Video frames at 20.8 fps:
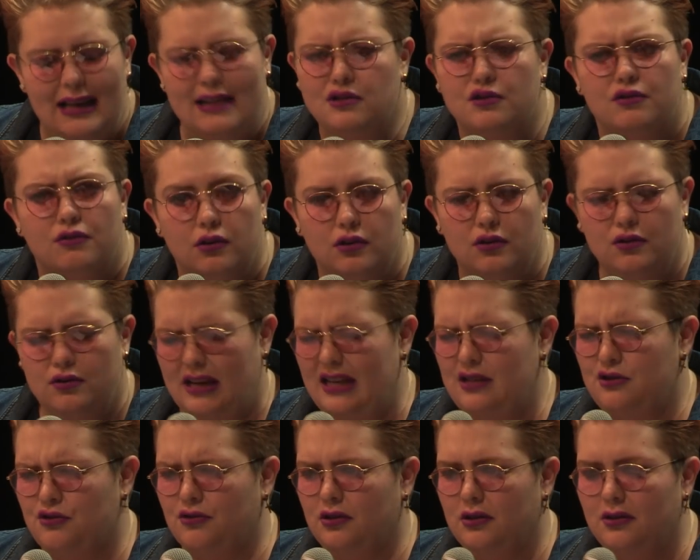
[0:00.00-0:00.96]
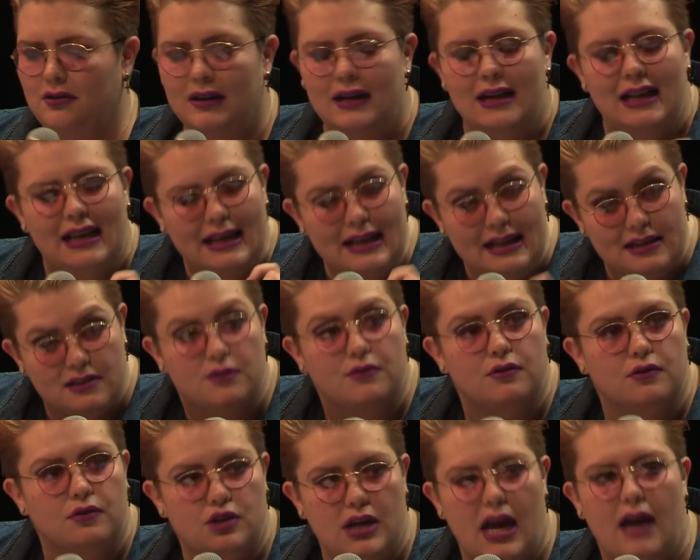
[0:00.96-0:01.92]
literal, literal,
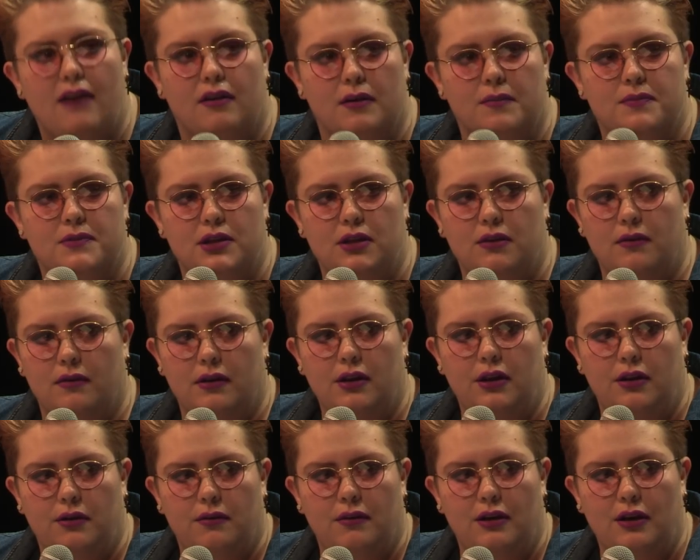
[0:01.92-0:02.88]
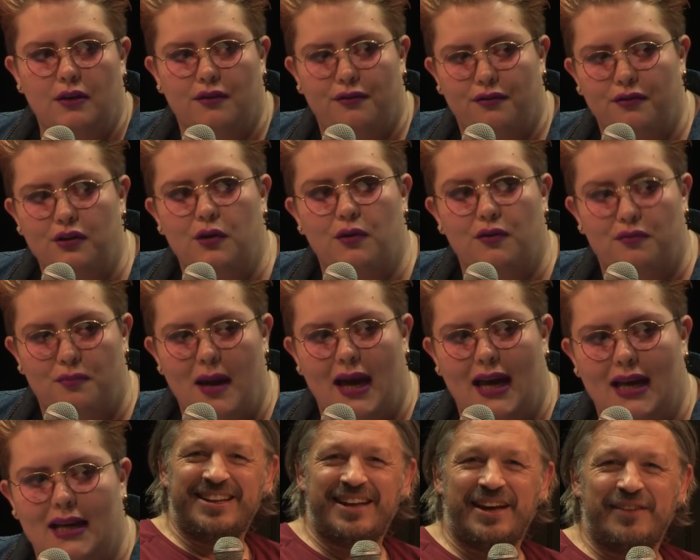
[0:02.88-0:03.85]
literal cherubs you, you, you, have, you have
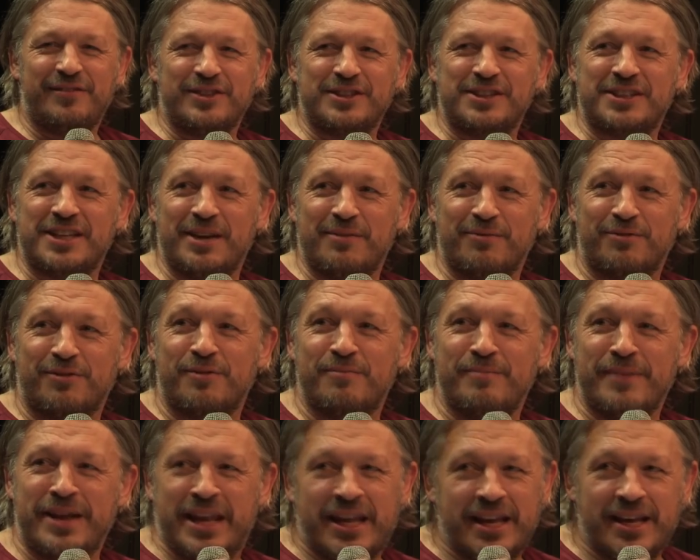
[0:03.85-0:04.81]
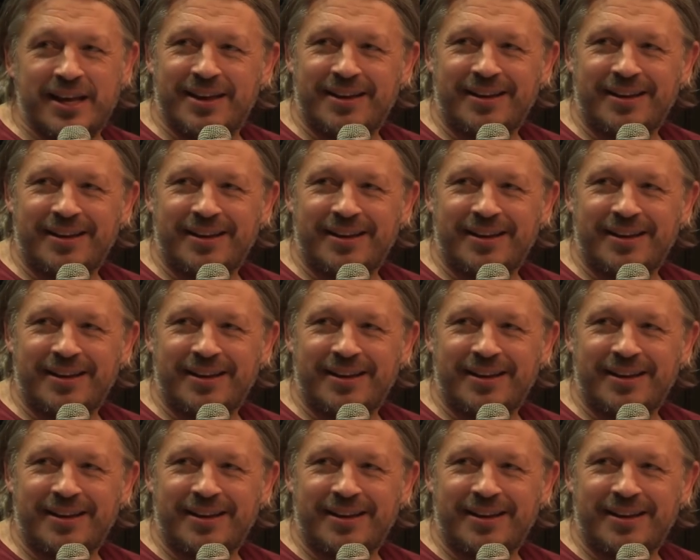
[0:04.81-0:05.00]
made. Yeah, if you see them for a minute.